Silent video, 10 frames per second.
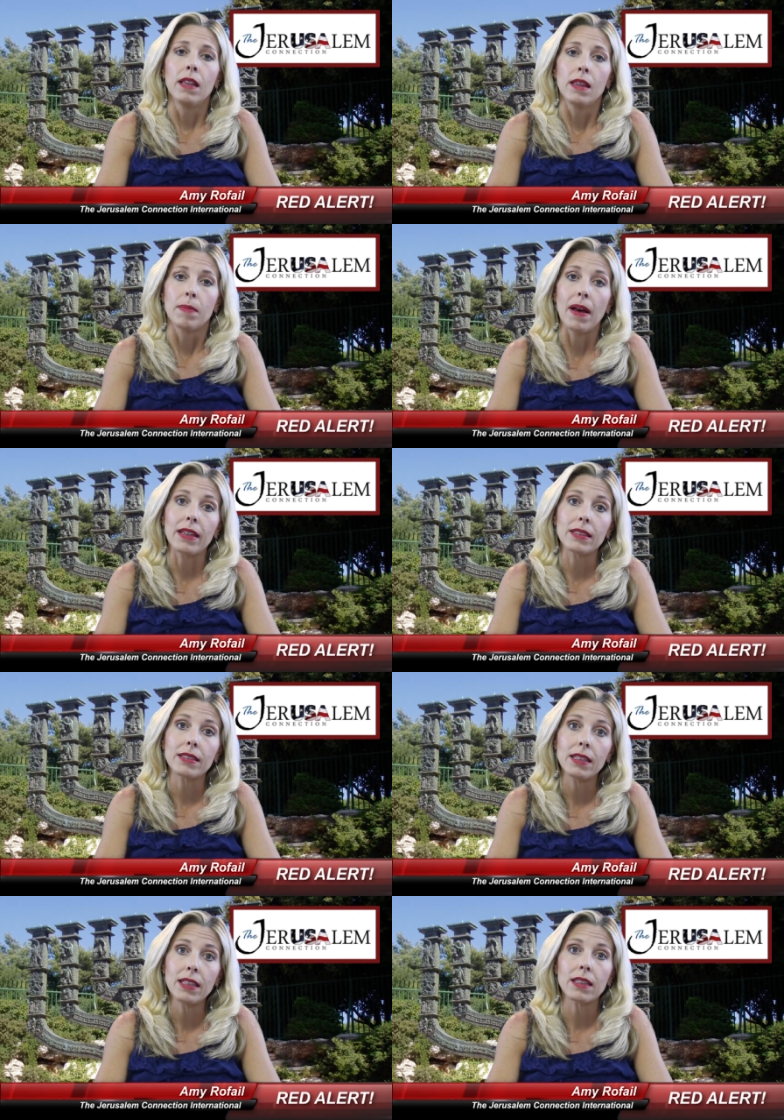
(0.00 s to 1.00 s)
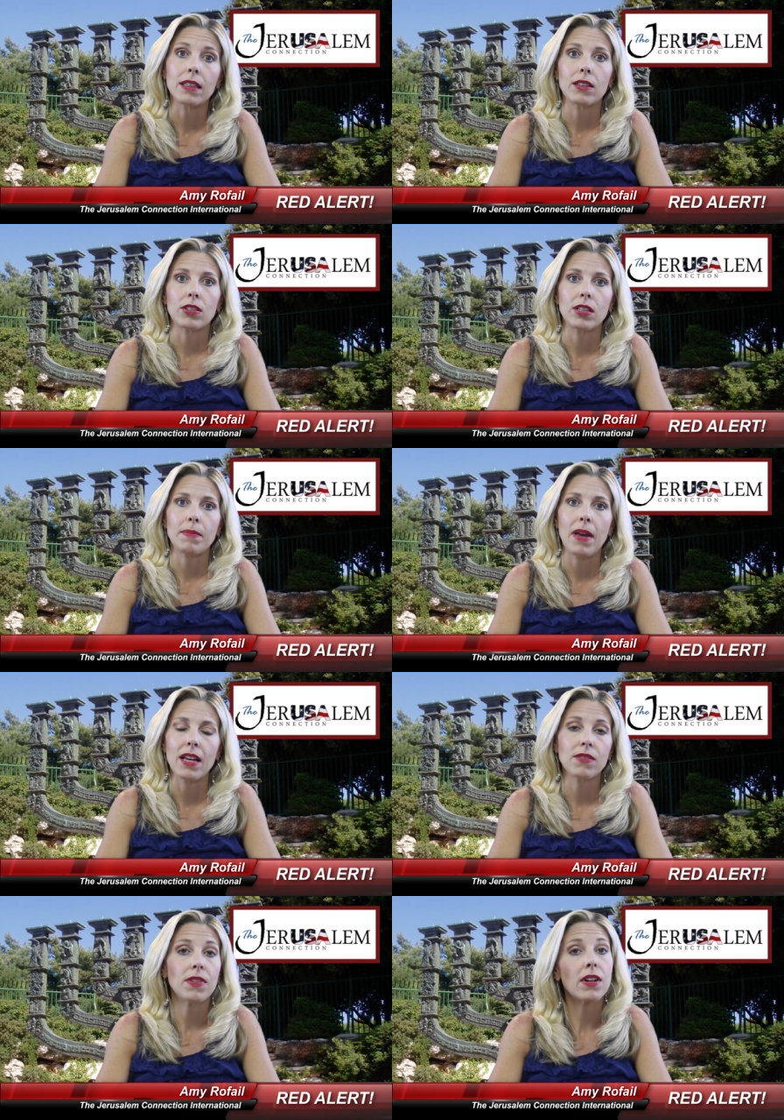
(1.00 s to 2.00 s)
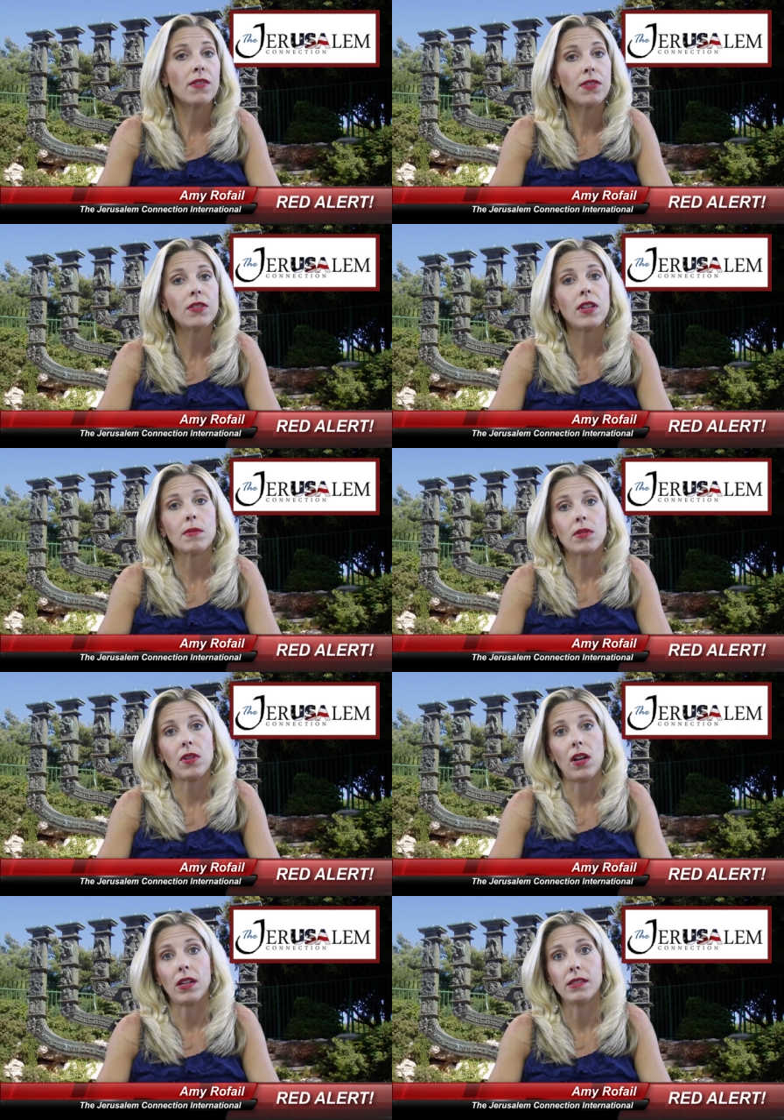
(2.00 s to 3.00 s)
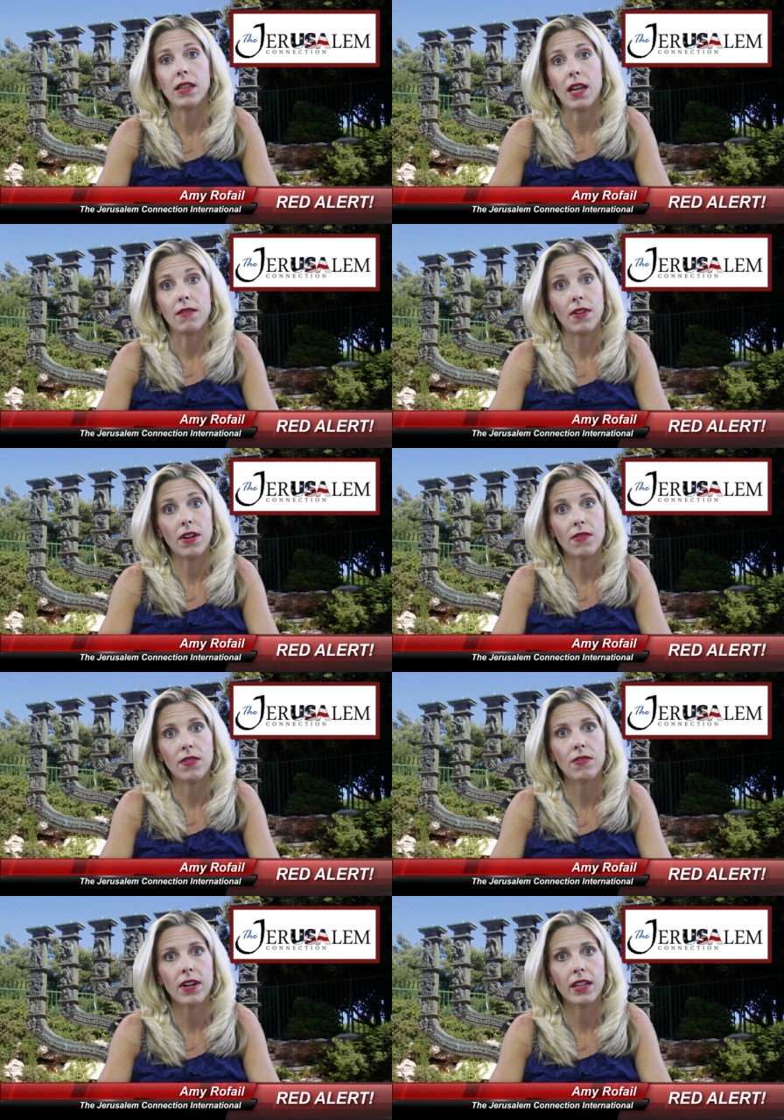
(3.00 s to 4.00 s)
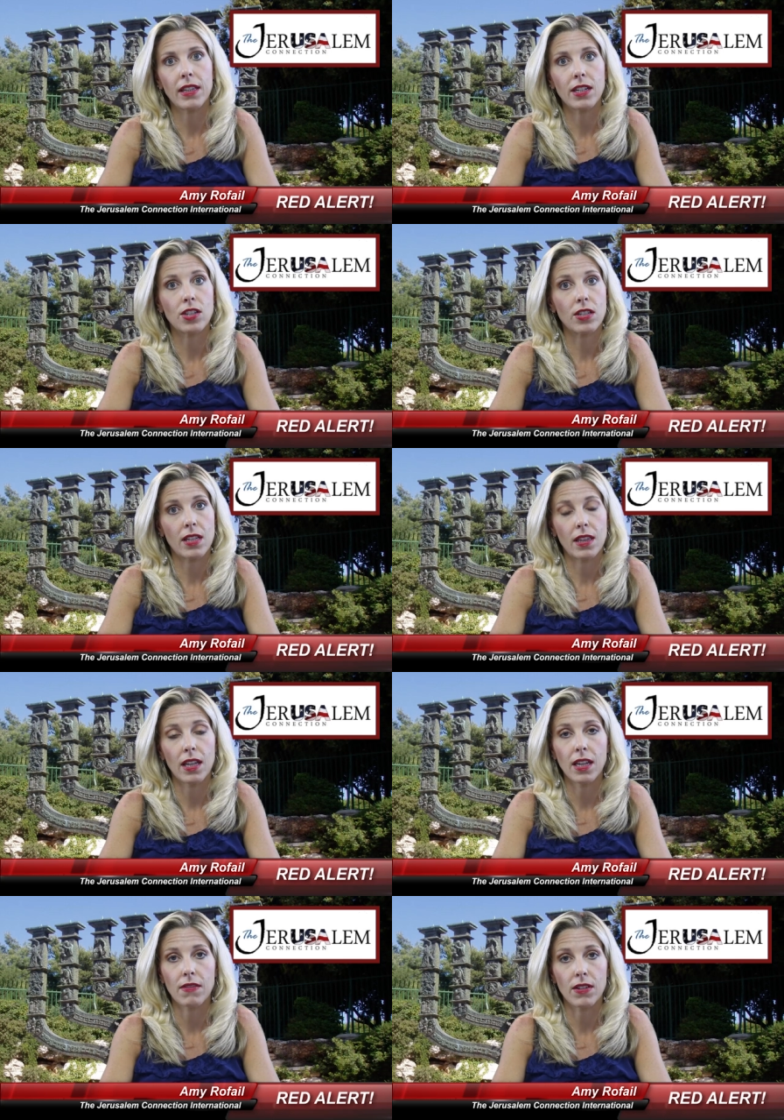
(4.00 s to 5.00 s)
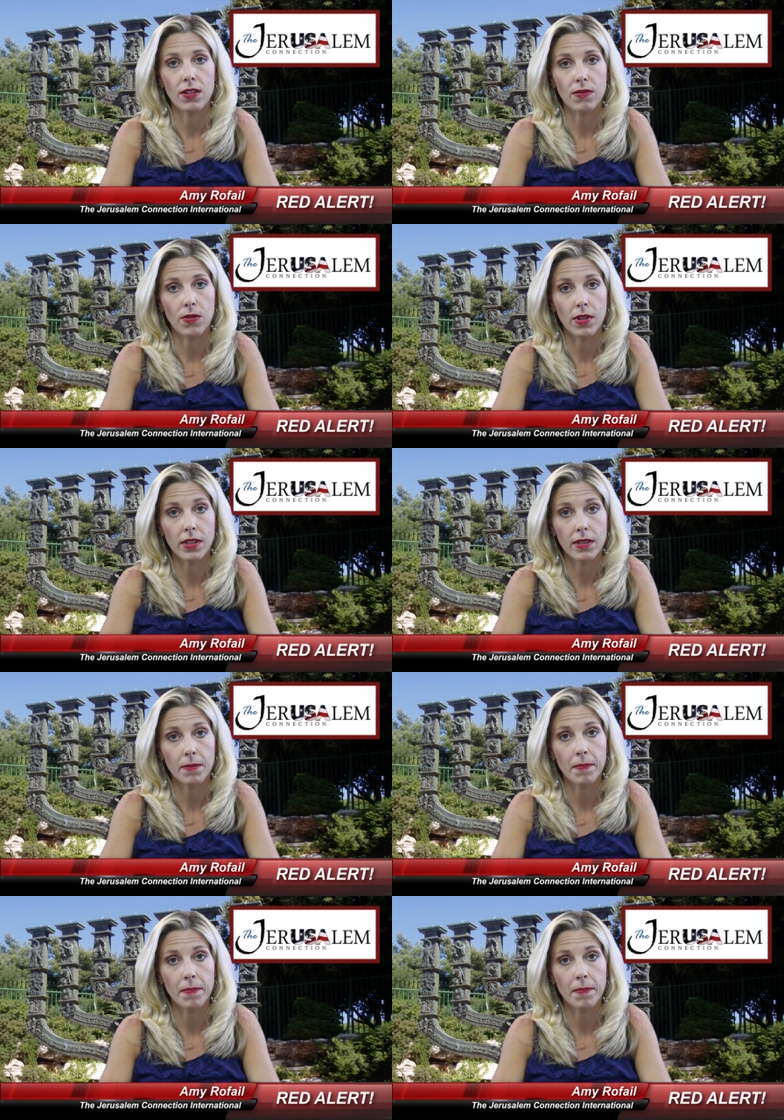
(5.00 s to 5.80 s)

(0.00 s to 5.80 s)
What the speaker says: The Palestinian leadership has very few labor laws and very few regulations that they even enforce.